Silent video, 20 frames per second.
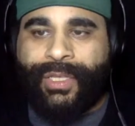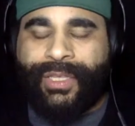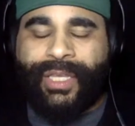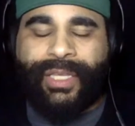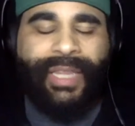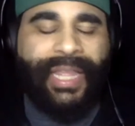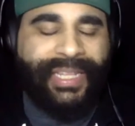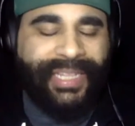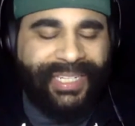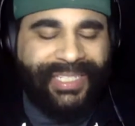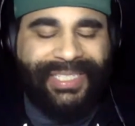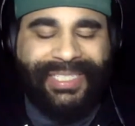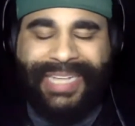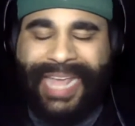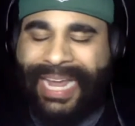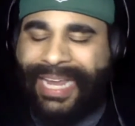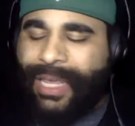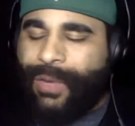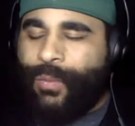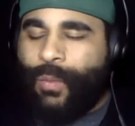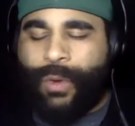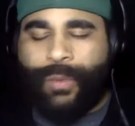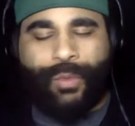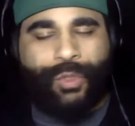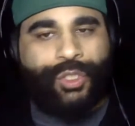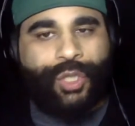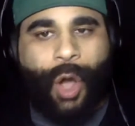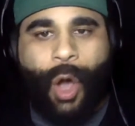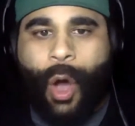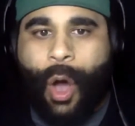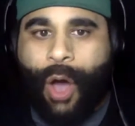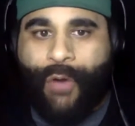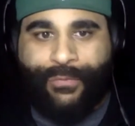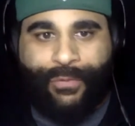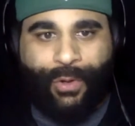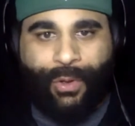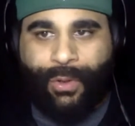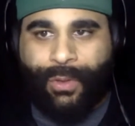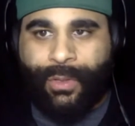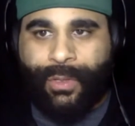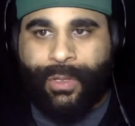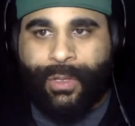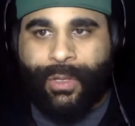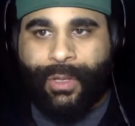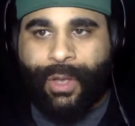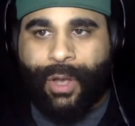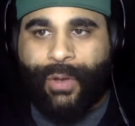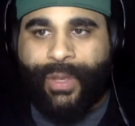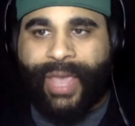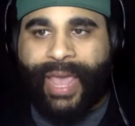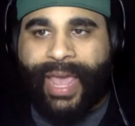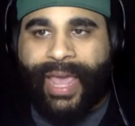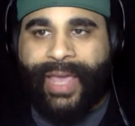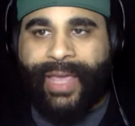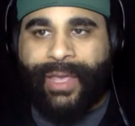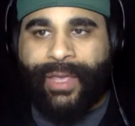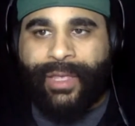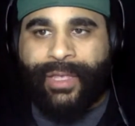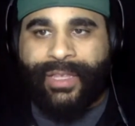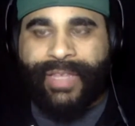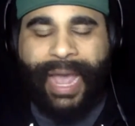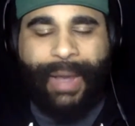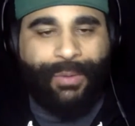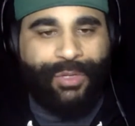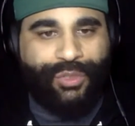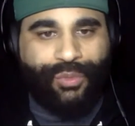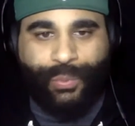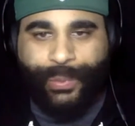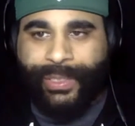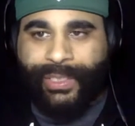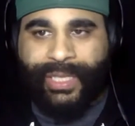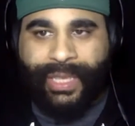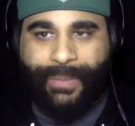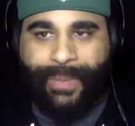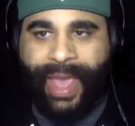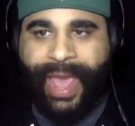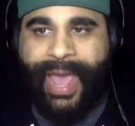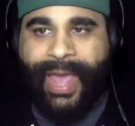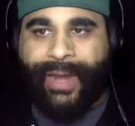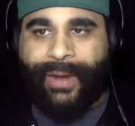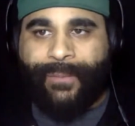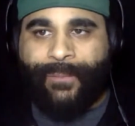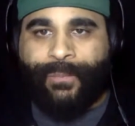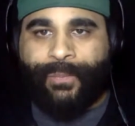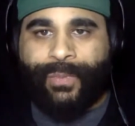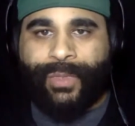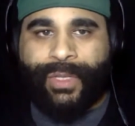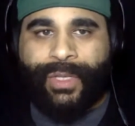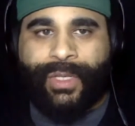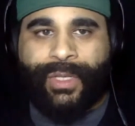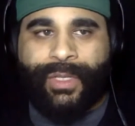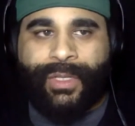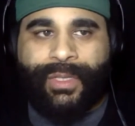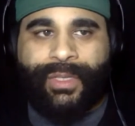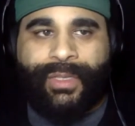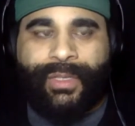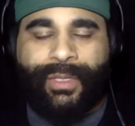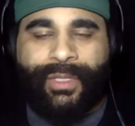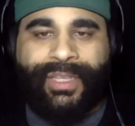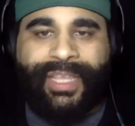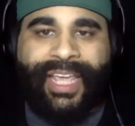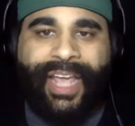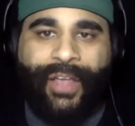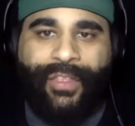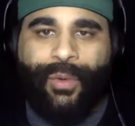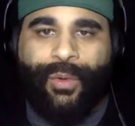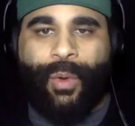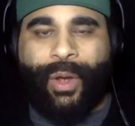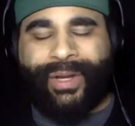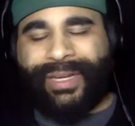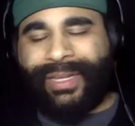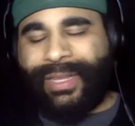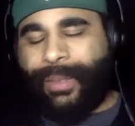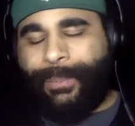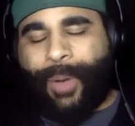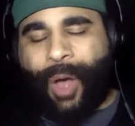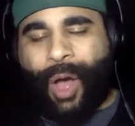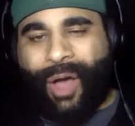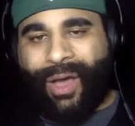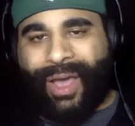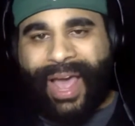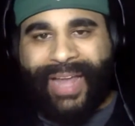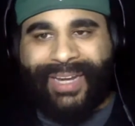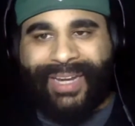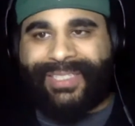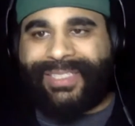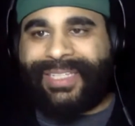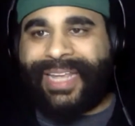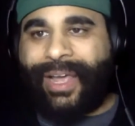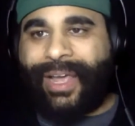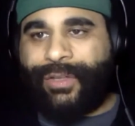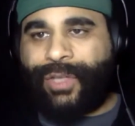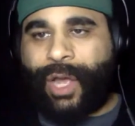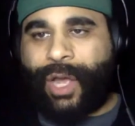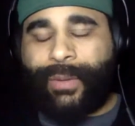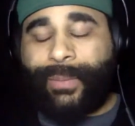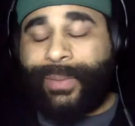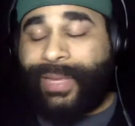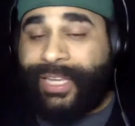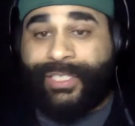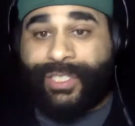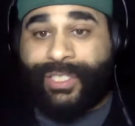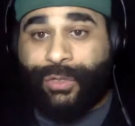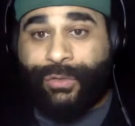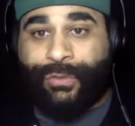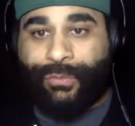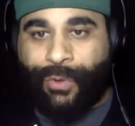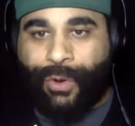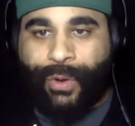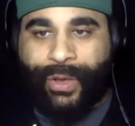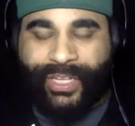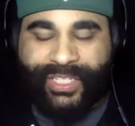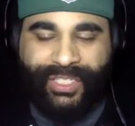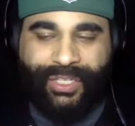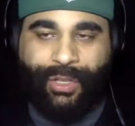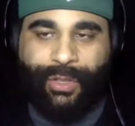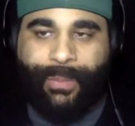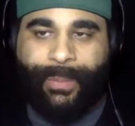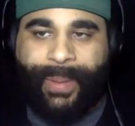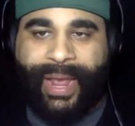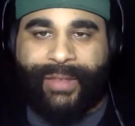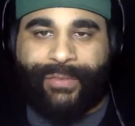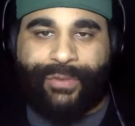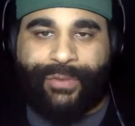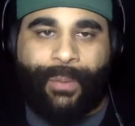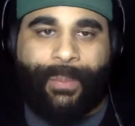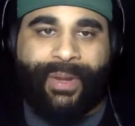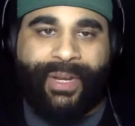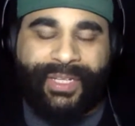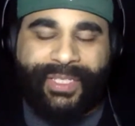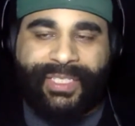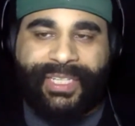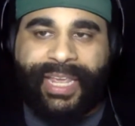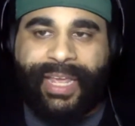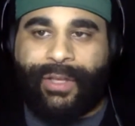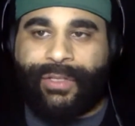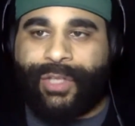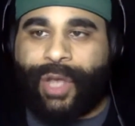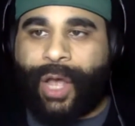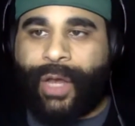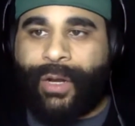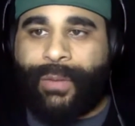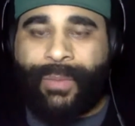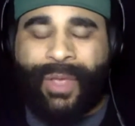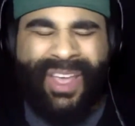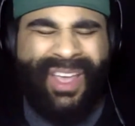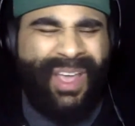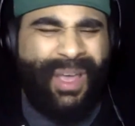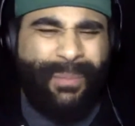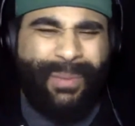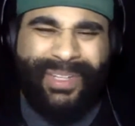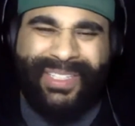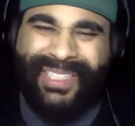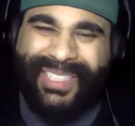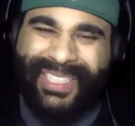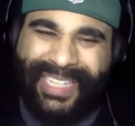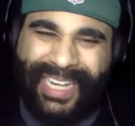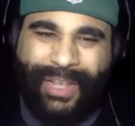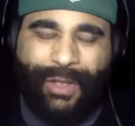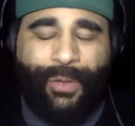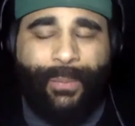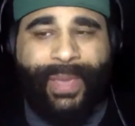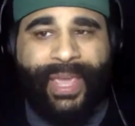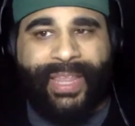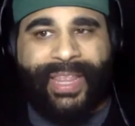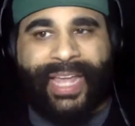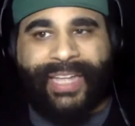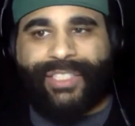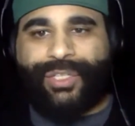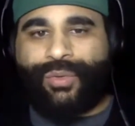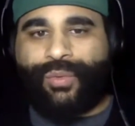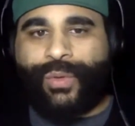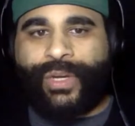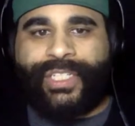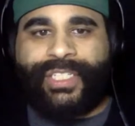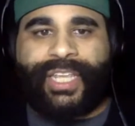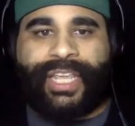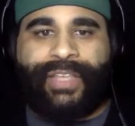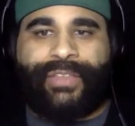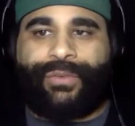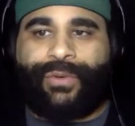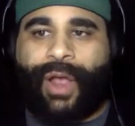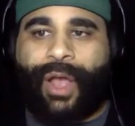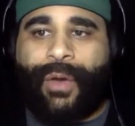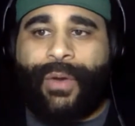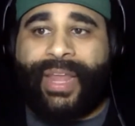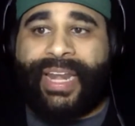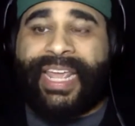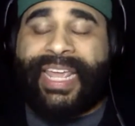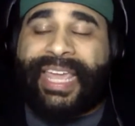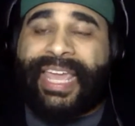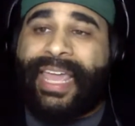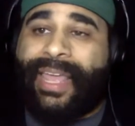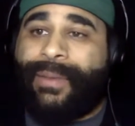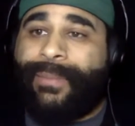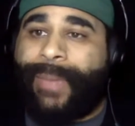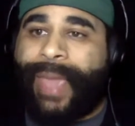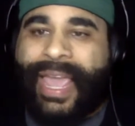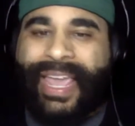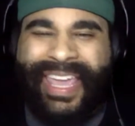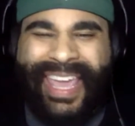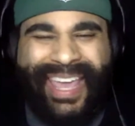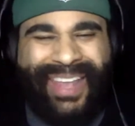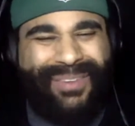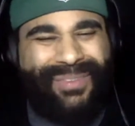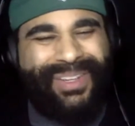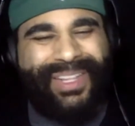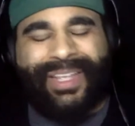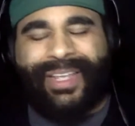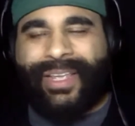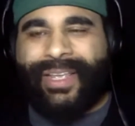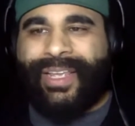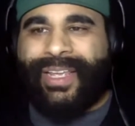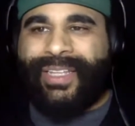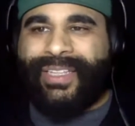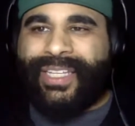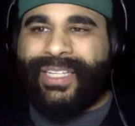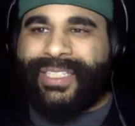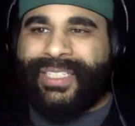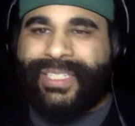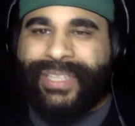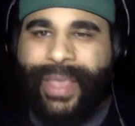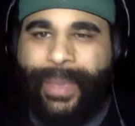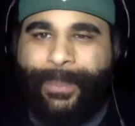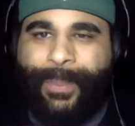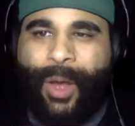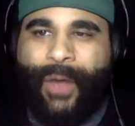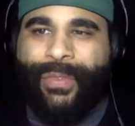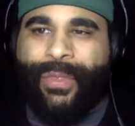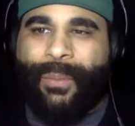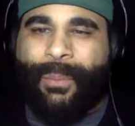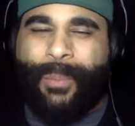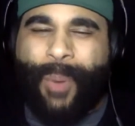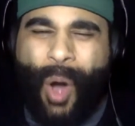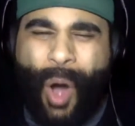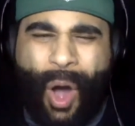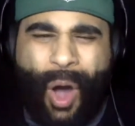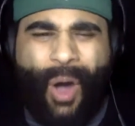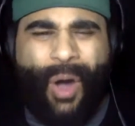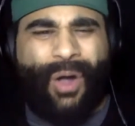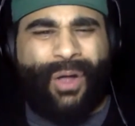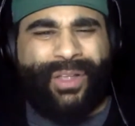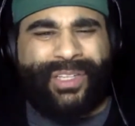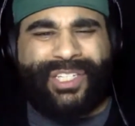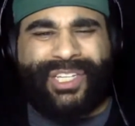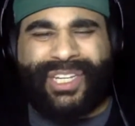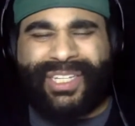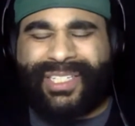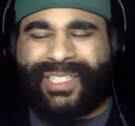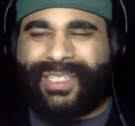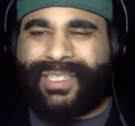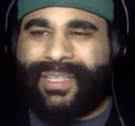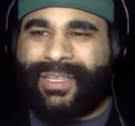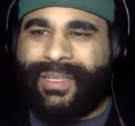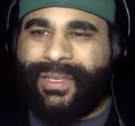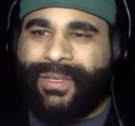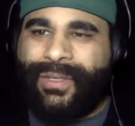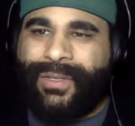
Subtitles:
the second one was awful, okay? That was really bad. The other one, the ball kind of sailed on him. He still threw it. It's still a bad throw, but it sailed on him. But still, man, that's a risky throw. And he can't make it. The zip on the ball, it's just,